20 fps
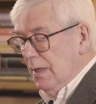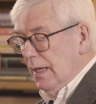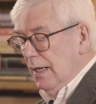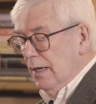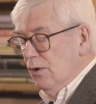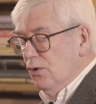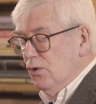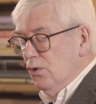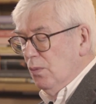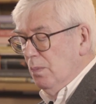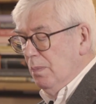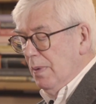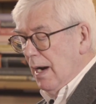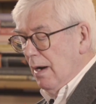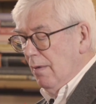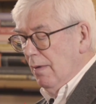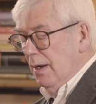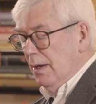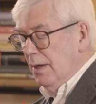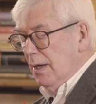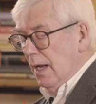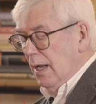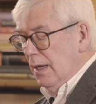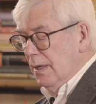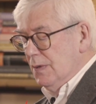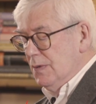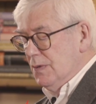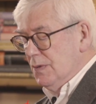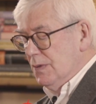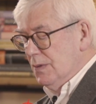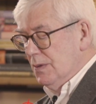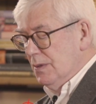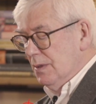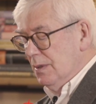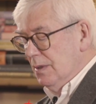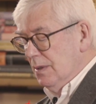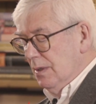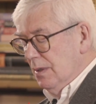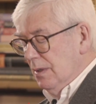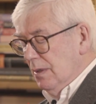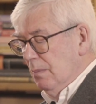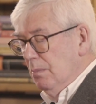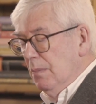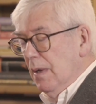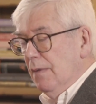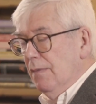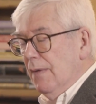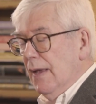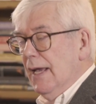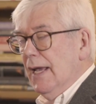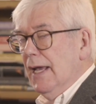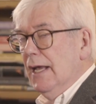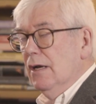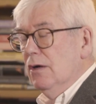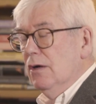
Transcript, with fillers: Into paradise may the